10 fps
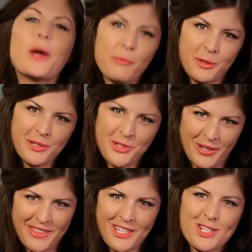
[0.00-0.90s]
We hope you
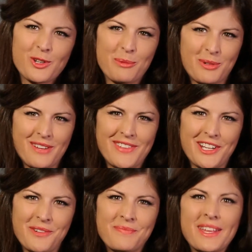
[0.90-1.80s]
enjoyed this short
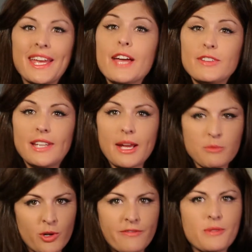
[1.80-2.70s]
preview. If you'd like
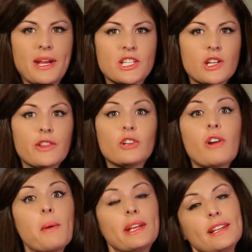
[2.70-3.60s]
more information on the
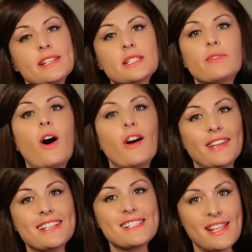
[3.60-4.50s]
growing list of
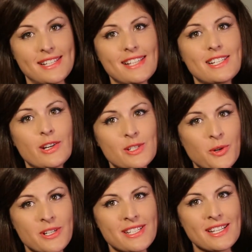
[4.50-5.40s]
online Sensei Series
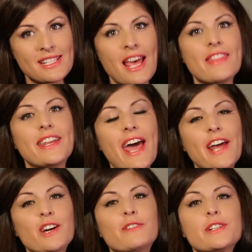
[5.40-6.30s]
courses, then
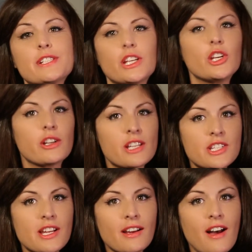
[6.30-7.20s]
head over to
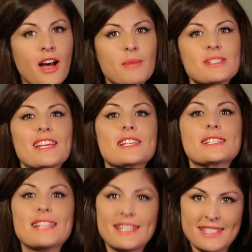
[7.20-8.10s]
secureninja.com slash
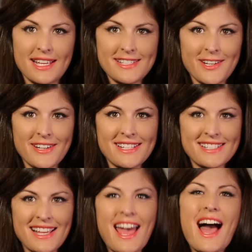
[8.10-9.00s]
sensei series.
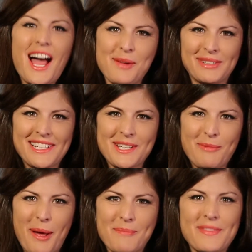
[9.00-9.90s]
I'm Alicia
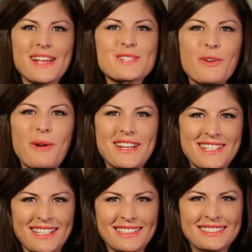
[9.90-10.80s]
Webb. Thanks for watching.